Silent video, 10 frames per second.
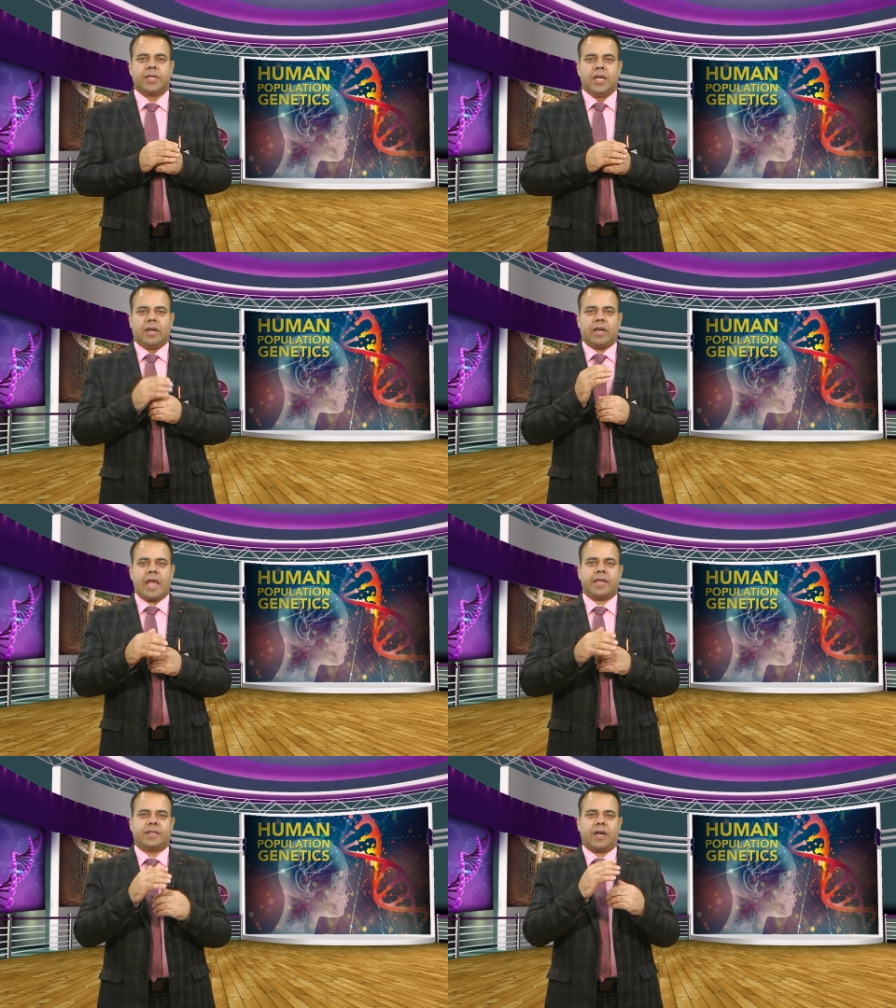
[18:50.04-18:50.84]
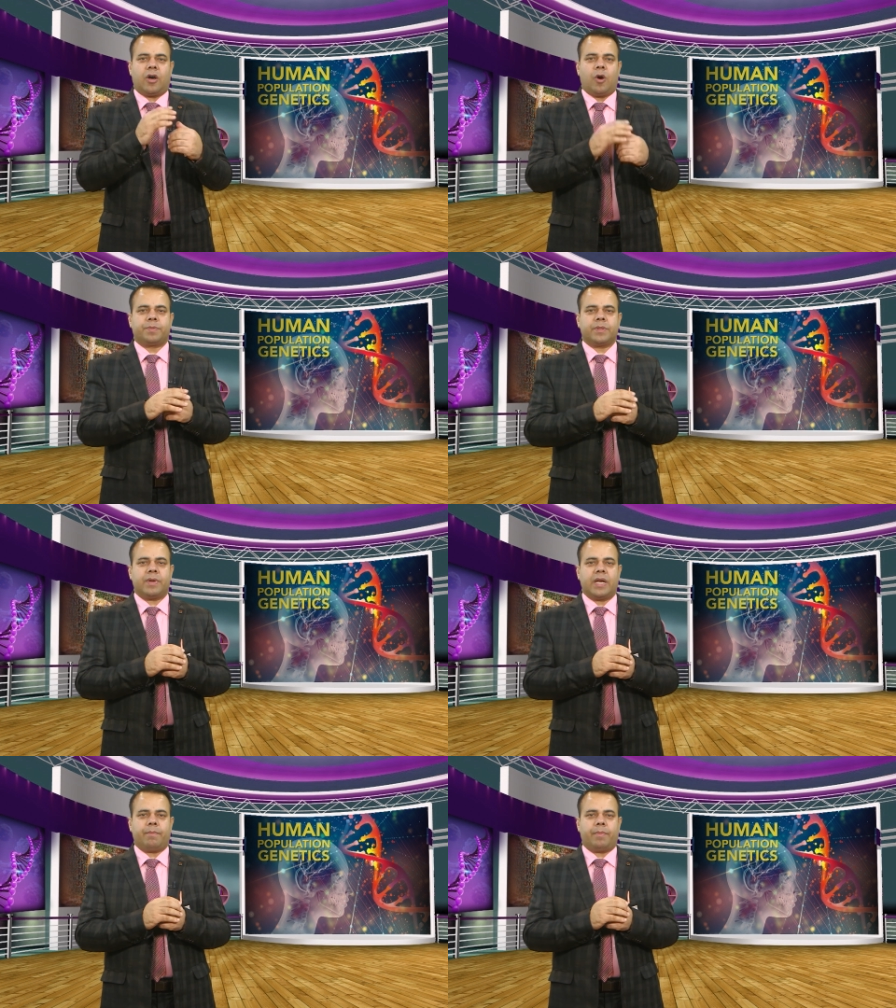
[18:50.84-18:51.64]
like the
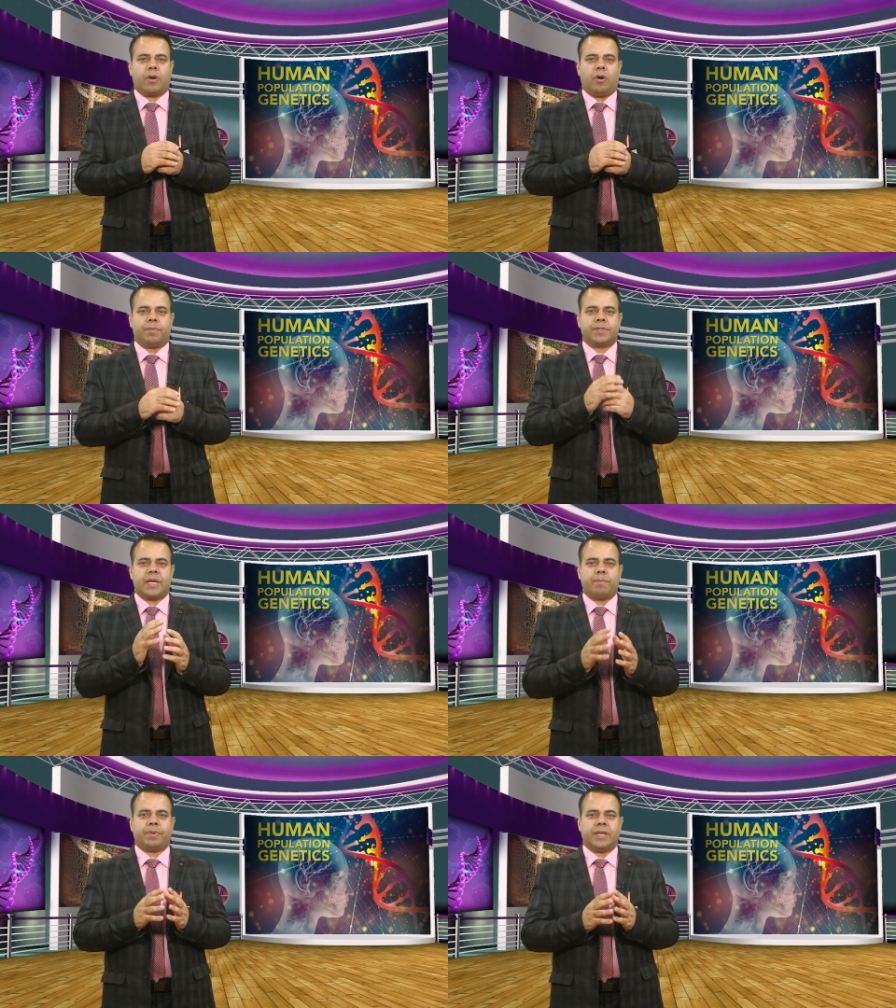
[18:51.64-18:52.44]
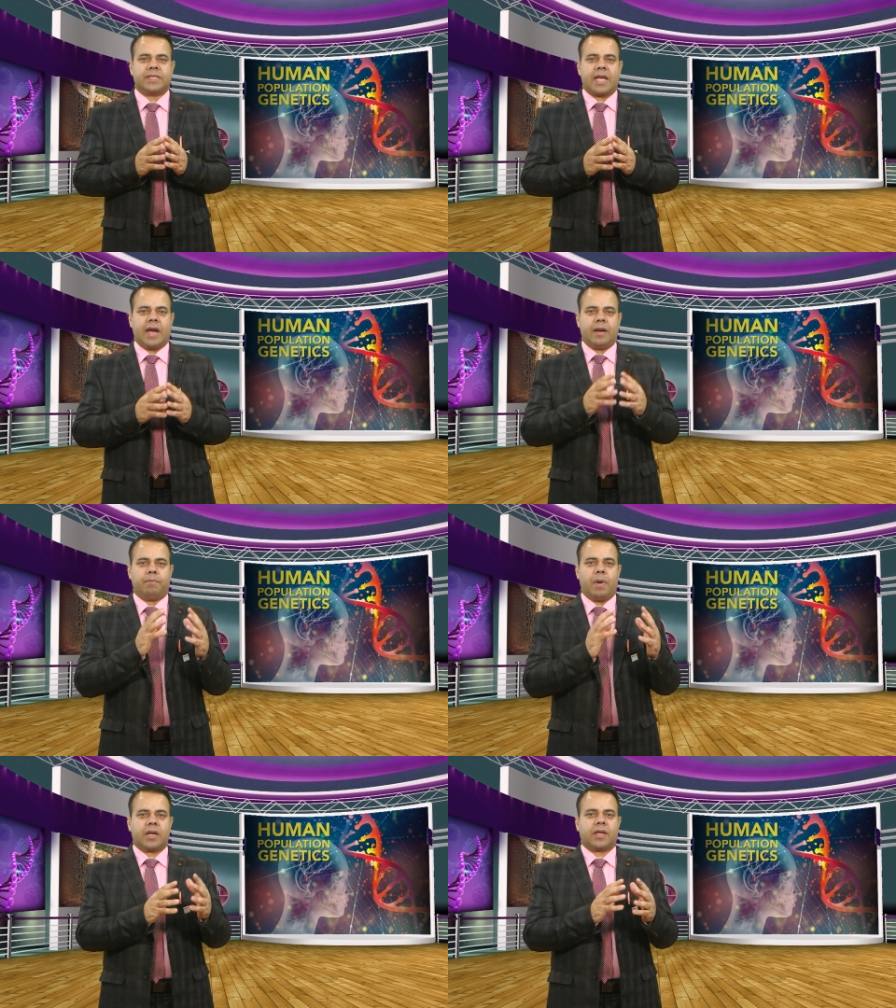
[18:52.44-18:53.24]
optimal number of samples and
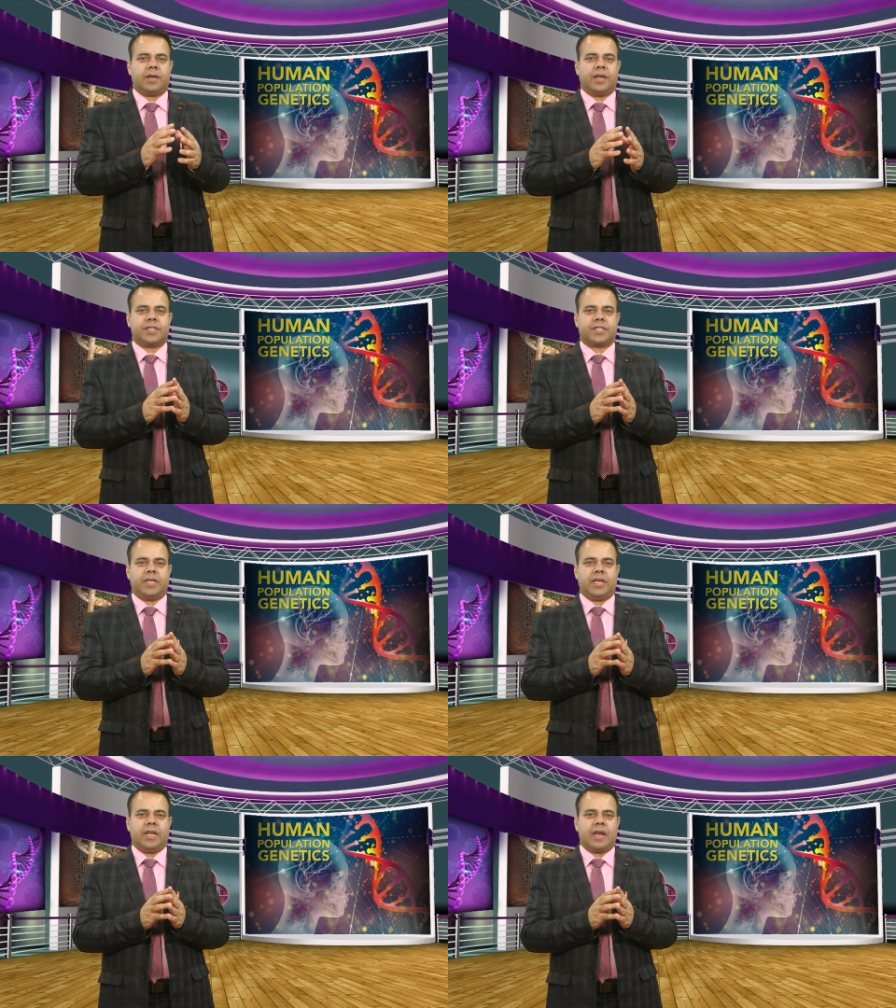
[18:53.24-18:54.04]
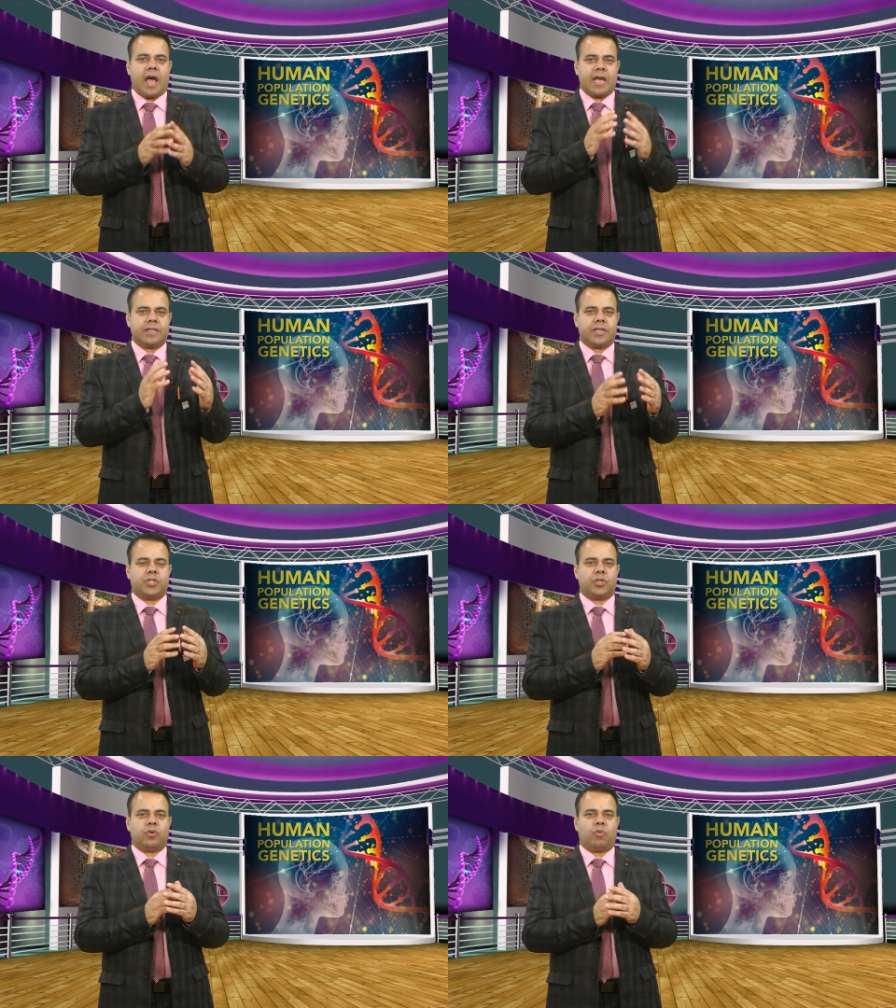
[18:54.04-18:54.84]
marker density in either
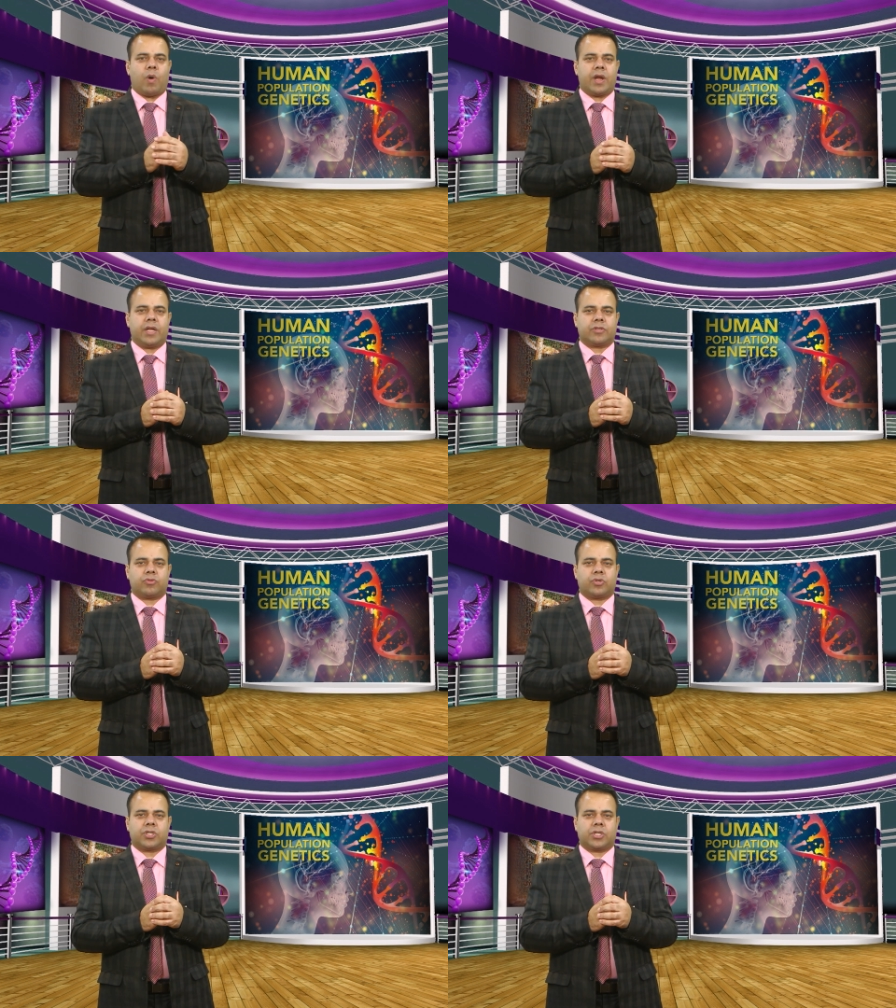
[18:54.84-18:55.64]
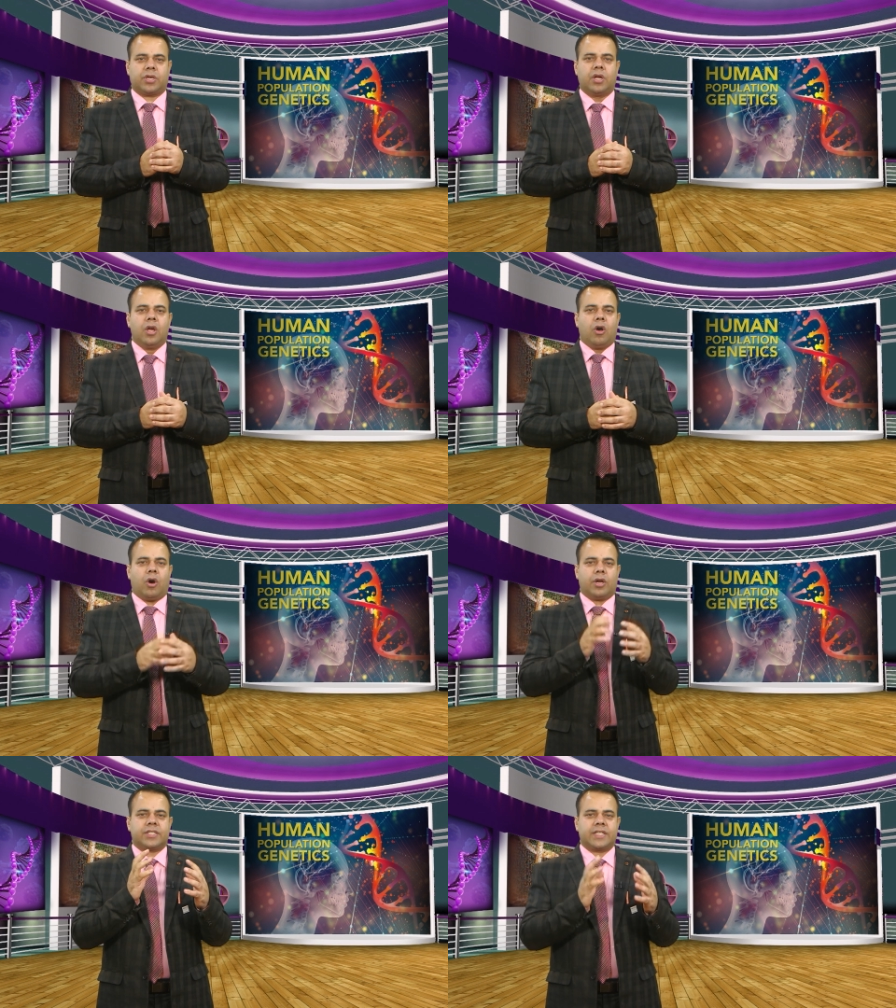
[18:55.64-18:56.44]
genome-wide association
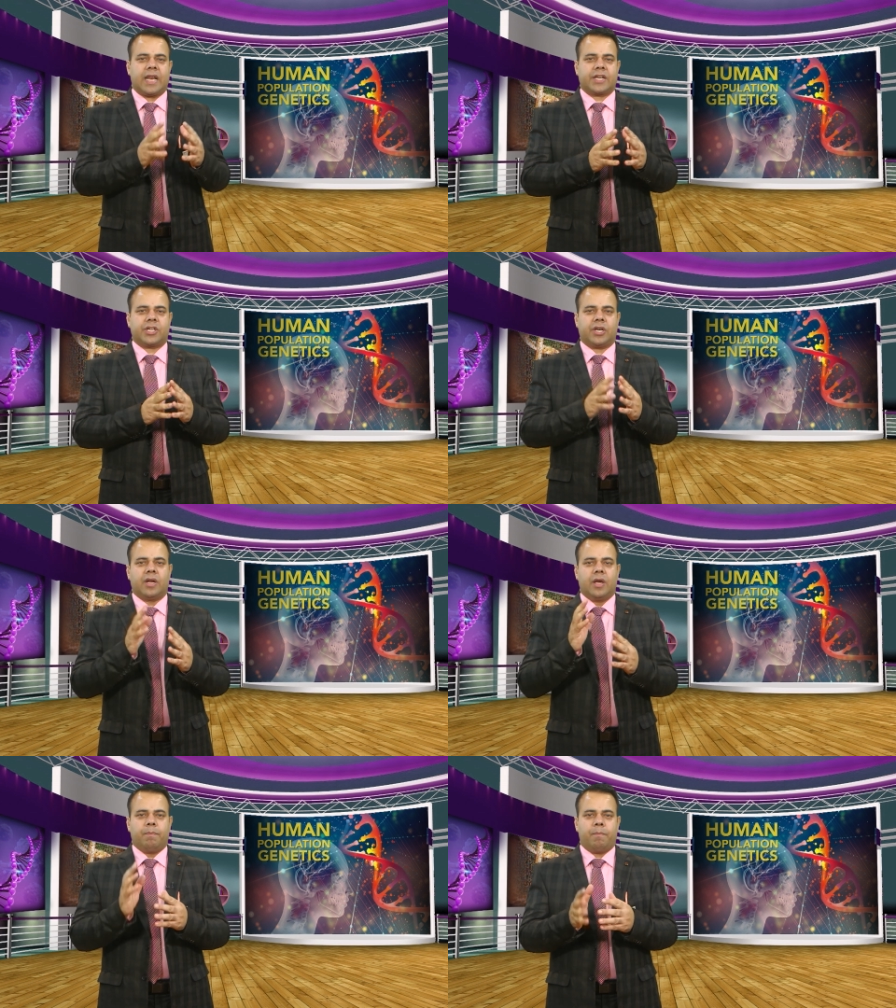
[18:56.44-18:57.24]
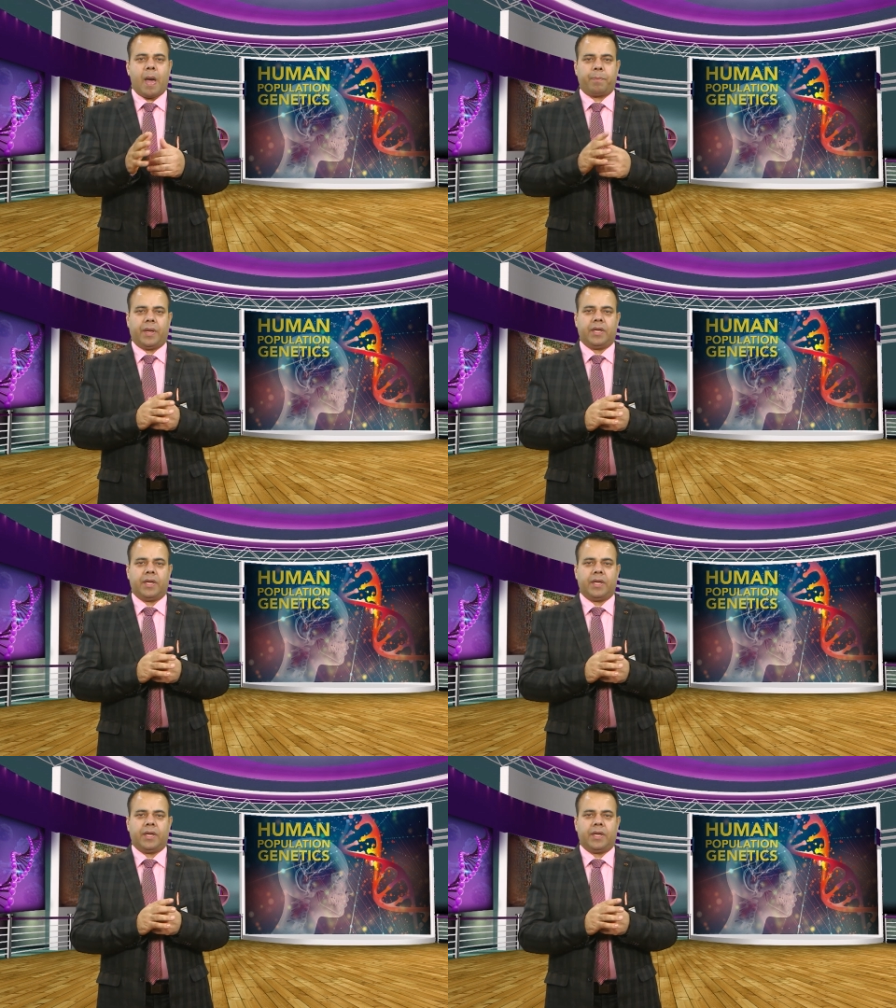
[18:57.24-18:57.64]
or selection mapping